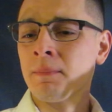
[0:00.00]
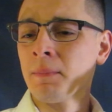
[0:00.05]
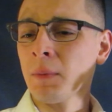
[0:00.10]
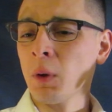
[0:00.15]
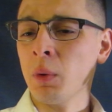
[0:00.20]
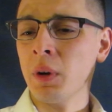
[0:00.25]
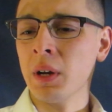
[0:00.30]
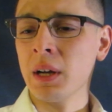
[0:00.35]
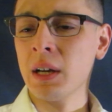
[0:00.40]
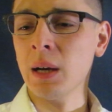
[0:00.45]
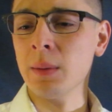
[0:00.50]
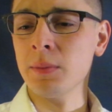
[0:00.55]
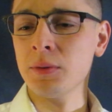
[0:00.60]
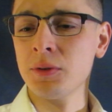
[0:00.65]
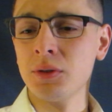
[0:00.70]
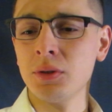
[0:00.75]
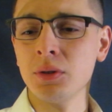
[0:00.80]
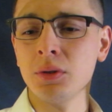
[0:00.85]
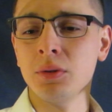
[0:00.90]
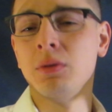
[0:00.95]
when it
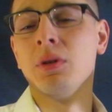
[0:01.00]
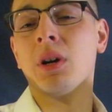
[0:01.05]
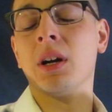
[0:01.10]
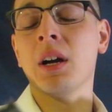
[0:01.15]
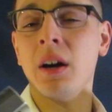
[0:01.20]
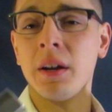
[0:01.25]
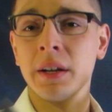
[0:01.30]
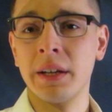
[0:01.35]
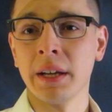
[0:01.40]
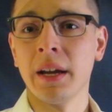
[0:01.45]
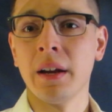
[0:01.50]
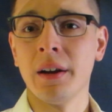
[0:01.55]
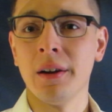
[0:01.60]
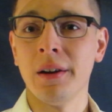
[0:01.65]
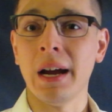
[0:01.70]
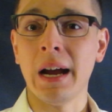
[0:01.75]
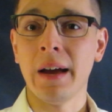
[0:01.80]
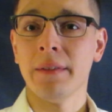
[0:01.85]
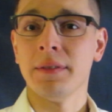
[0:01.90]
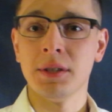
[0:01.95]
comes to cutting
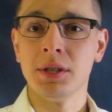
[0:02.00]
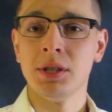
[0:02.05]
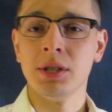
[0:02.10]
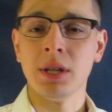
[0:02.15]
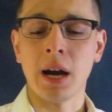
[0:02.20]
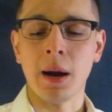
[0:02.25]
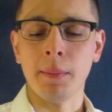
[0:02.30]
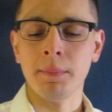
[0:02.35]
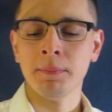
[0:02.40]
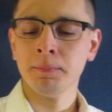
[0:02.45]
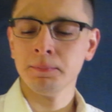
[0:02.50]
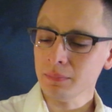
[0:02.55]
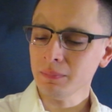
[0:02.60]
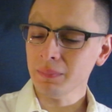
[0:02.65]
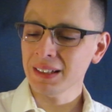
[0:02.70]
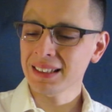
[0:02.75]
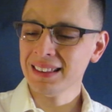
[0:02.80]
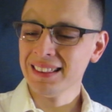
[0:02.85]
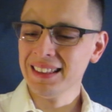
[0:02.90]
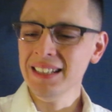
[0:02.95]
hair at the shop.
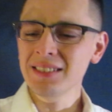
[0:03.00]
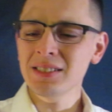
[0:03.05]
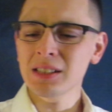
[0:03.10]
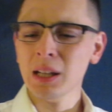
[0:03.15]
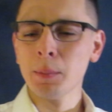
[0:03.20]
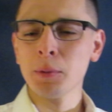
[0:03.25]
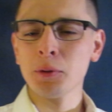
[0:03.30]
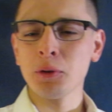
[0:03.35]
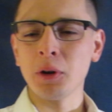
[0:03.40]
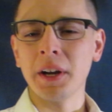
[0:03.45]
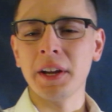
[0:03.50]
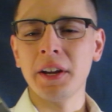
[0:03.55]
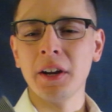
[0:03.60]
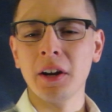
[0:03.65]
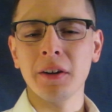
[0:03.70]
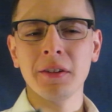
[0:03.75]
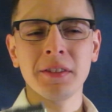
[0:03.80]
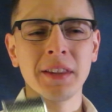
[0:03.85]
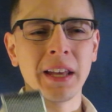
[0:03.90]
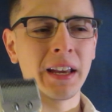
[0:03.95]
These clippers right
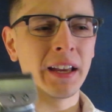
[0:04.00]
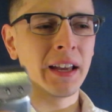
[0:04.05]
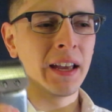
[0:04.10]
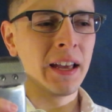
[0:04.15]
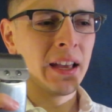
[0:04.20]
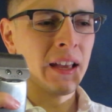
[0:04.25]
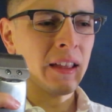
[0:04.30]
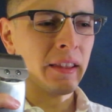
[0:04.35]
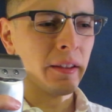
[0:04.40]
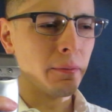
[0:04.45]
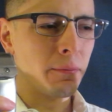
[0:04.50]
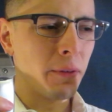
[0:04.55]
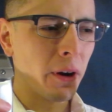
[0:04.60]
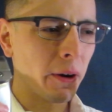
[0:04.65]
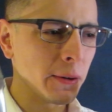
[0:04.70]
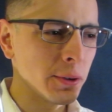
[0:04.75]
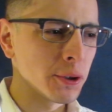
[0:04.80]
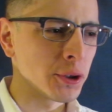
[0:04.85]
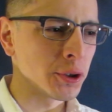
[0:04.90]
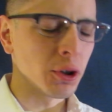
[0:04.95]
here, they're
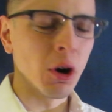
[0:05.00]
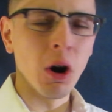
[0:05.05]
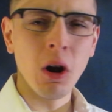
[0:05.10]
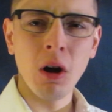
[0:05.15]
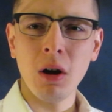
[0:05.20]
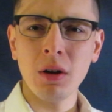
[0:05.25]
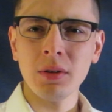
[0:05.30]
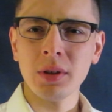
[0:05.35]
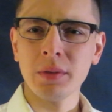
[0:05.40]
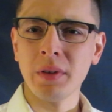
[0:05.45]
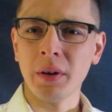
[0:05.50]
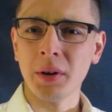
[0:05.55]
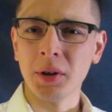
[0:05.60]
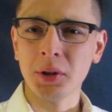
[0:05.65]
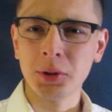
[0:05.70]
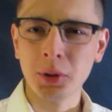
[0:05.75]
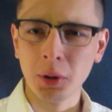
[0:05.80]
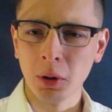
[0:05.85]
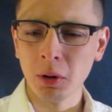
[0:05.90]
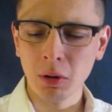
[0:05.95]
very strong, they're very
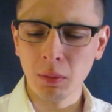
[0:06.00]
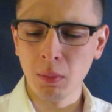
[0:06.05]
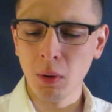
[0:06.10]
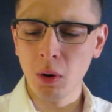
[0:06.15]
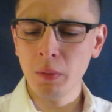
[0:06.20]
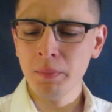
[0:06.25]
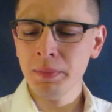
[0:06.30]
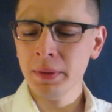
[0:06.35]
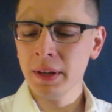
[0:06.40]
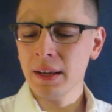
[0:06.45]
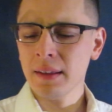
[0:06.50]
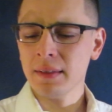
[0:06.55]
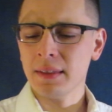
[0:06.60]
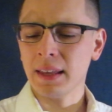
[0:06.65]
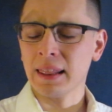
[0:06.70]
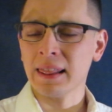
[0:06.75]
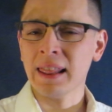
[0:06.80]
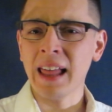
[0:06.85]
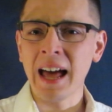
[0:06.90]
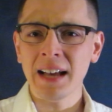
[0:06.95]
durable,
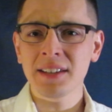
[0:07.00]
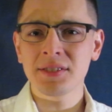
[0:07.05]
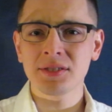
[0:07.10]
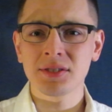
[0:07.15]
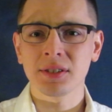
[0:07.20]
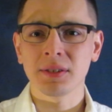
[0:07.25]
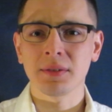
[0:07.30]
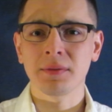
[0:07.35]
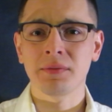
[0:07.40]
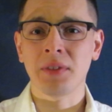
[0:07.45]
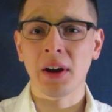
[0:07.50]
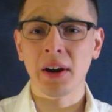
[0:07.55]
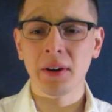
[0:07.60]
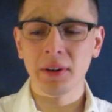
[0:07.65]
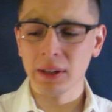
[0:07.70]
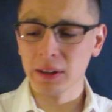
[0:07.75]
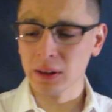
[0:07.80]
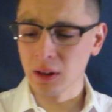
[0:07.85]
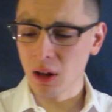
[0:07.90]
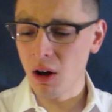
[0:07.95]
they last
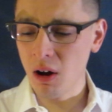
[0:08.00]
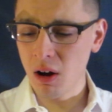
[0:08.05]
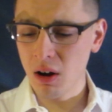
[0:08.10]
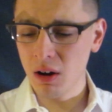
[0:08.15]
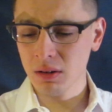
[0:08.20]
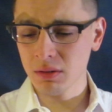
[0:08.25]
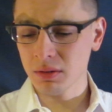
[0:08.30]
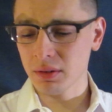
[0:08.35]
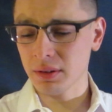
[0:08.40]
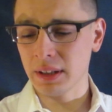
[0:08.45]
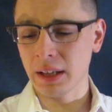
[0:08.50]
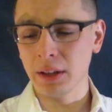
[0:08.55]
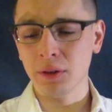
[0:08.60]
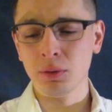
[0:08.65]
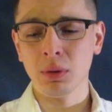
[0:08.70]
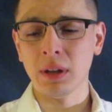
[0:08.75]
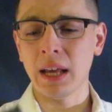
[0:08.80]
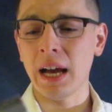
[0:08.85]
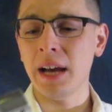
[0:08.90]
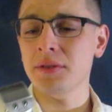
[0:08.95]
very long. These
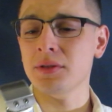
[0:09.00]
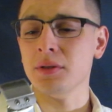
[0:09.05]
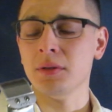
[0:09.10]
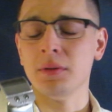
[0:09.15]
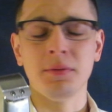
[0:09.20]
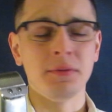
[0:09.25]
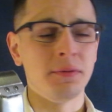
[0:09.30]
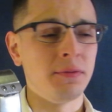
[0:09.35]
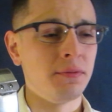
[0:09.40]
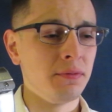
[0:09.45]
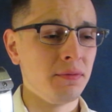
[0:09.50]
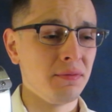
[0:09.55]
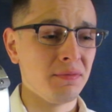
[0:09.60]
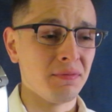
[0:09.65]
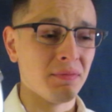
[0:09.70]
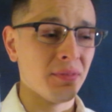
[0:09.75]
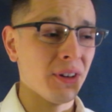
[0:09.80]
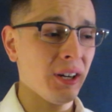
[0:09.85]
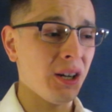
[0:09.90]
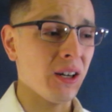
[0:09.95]
will last you
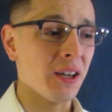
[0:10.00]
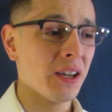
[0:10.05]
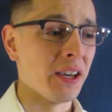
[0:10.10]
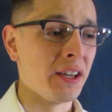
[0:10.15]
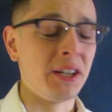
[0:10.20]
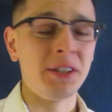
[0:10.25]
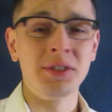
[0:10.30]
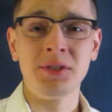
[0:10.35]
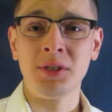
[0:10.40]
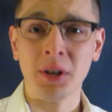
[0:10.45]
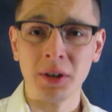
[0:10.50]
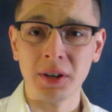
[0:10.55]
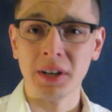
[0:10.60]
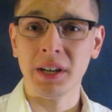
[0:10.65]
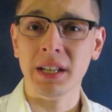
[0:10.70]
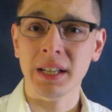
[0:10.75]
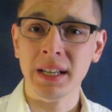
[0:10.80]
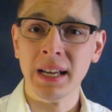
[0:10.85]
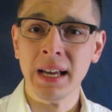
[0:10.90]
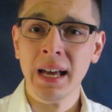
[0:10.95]
an
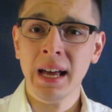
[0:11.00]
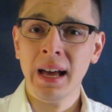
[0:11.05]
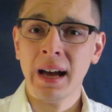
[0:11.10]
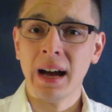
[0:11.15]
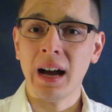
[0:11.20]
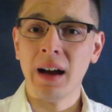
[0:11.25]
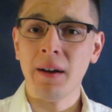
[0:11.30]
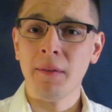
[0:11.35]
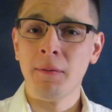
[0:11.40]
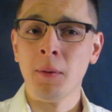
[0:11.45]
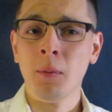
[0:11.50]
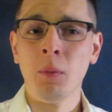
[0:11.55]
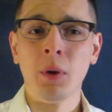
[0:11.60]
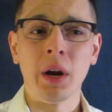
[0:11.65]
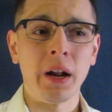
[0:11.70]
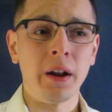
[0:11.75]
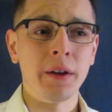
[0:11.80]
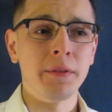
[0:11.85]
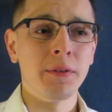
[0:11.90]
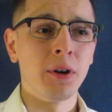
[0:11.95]
eternity. From what
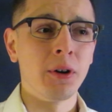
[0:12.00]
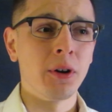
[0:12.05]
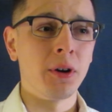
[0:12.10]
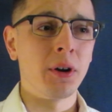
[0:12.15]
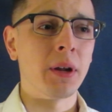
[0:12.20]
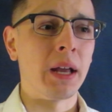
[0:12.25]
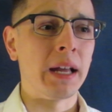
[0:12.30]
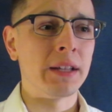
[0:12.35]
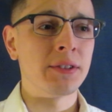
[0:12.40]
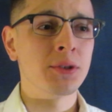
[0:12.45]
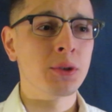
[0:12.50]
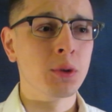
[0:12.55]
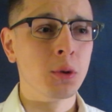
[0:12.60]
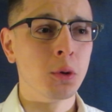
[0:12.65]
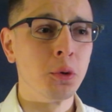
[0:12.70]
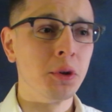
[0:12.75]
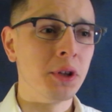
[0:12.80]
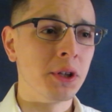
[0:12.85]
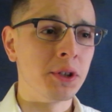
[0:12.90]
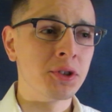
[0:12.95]
I've heard at
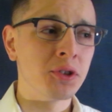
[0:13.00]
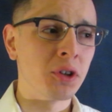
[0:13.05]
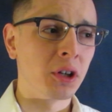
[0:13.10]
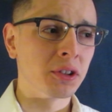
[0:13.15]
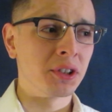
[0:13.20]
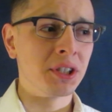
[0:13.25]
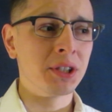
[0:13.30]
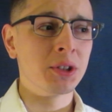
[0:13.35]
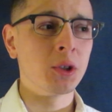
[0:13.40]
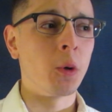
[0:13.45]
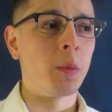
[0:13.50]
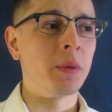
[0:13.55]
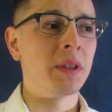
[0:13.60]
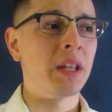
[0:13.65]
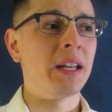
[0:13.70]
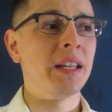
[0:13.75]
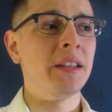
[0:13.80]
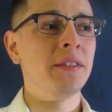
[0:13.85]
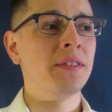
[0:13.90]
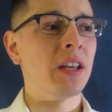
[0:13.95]
school, the instructor, he told me
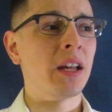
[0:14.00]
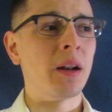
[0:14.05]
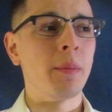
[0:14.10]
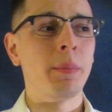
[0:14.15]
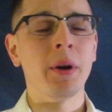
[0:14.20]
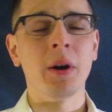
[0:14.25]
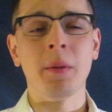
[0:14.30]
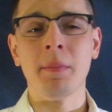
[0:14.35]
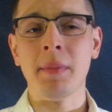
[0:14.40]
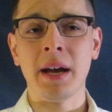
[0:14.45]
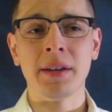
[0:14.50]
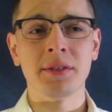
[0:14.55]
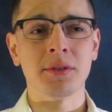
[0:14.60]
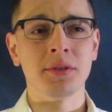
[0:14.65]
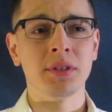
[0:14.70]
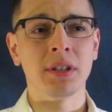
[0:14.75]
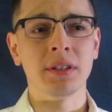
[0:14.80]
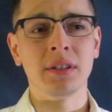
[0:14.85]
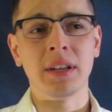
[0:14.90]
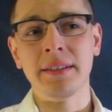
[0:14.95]
that he's had a pair of
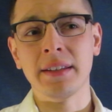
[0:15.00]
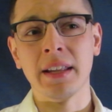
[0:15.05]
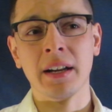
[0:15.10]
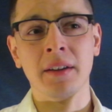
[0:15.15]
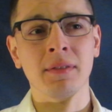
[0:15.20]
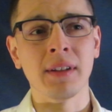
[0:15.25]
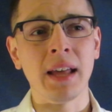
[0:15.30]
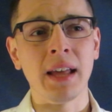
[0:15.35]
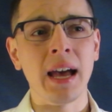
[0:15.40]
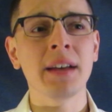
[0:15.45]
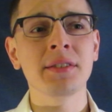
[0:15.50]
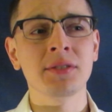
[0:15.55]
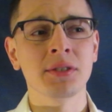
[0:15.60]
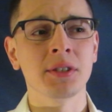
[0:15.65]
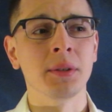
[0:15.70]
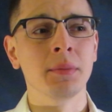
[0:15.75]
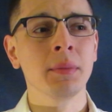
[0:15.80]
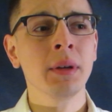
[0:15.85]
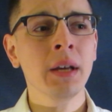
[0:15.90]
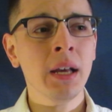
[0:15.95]
Masters that have lasted
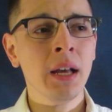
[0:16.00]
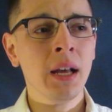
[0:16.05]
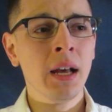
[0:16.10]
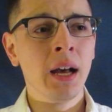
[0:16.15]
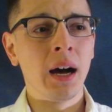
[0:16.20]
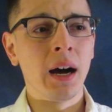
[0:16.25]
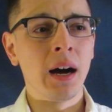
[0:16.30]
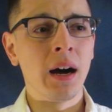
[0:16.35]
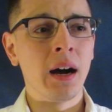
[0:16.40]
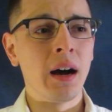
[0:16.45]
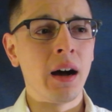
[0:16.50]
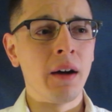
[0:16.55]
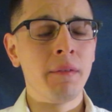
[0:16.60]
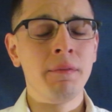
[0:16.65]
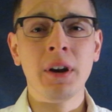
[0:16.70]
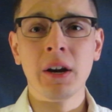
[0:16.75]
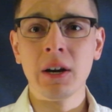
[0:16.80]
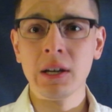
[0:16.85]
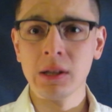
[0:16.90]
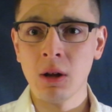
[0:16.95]
him a
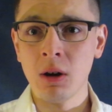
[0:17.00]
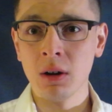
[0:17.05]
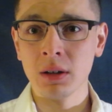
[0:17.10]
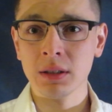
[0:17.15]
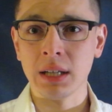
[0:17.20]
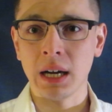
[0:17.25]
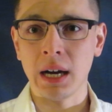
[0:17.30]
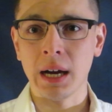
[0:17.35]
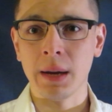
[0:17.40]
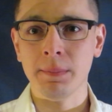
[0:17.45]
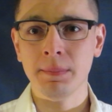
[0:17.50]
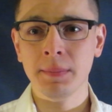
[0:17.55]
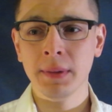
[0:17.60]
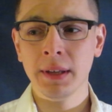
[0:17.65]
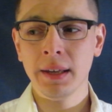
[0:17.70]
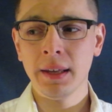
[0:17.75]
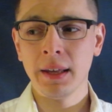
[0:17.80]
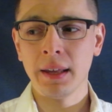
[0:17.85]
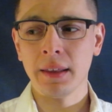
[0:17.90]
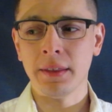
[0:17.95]
very long time.
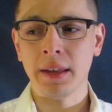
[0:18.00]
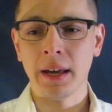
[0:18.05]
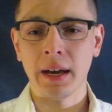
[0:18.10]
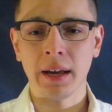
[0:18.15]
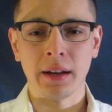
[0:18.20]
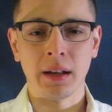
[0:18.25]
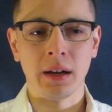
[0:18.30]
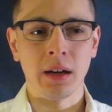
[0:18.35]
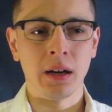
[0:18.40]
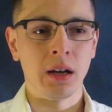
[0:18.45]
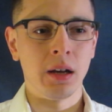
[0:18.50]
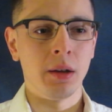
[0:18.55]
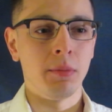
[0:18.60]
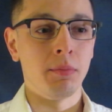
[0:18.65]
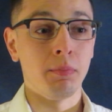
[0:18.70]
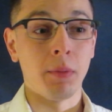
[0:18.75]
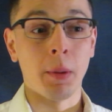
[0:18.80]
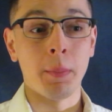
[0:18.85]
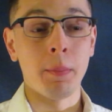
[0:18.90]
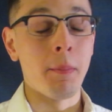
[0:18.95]
That
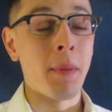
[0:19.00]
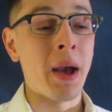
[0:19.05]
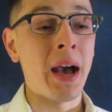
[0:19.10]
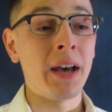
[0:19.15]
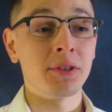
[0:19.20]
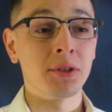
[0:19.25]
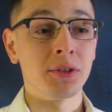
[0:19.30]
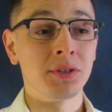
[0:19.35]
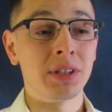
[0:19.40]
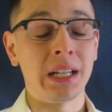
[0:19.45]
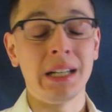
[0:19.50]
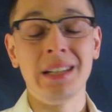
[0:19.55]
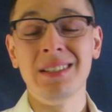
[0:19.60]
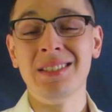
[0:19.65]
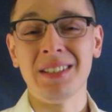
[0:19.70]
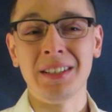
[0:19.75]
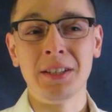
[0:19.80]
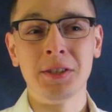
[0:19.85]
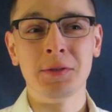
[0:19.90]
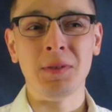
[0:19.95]
Masters that
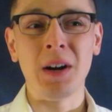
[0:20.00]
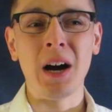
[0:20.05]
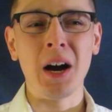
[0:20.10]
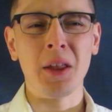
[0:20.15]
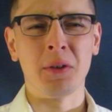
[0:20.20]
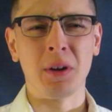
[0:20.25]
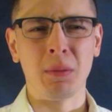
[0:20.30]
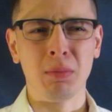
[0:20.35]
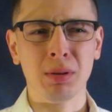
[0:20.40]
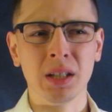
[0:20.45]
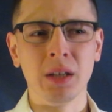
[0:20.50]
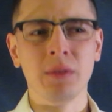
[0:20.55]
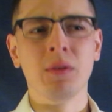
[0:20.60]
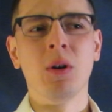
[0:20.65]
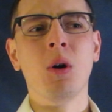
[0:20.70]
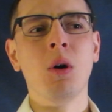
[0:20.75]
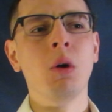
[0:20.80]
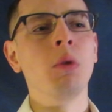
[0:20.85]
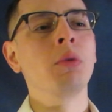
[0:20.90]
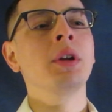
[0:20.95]
his father, I believe,
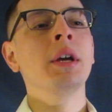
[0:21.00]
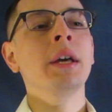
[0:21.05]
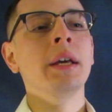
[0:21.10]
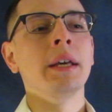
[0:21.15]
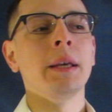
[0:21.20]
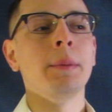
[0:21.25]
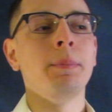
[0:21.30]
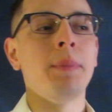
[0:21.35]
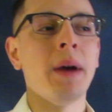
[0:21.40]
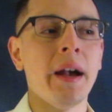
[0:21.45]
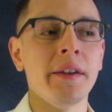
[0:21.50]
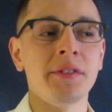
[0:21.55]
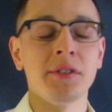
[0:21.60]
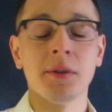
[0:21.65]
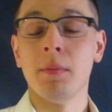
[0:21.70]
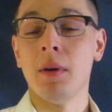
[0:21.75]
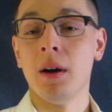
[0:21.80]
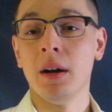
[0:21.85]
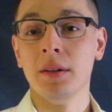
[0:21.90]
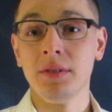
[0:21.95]
owned, he passed
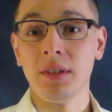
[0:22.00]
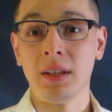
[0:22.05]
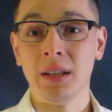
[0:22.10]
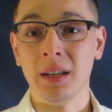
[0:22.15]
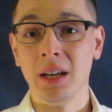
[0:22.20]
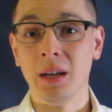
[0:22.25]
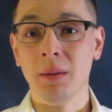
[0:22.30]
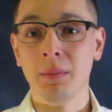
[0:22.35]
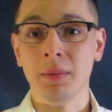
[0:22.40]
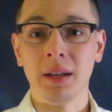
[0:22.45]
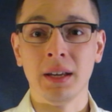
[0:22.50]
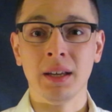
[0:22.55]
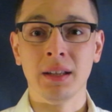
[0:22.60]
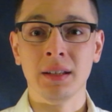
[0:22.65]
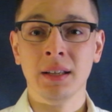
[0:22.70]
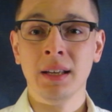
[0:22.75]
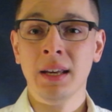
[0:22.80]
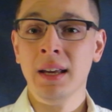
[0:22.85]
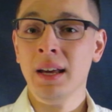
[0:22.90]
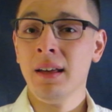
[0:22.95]
them on to him,
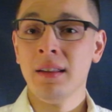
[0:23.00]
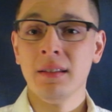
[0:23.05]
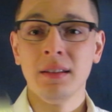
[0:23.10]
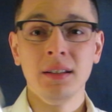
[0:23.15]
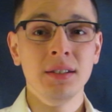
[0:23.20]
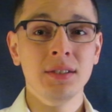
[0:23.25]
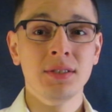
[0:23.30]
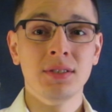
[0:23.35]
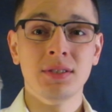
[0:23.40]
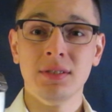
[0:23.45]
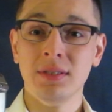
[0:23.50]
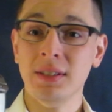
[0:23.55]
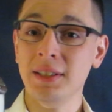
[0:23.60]
and these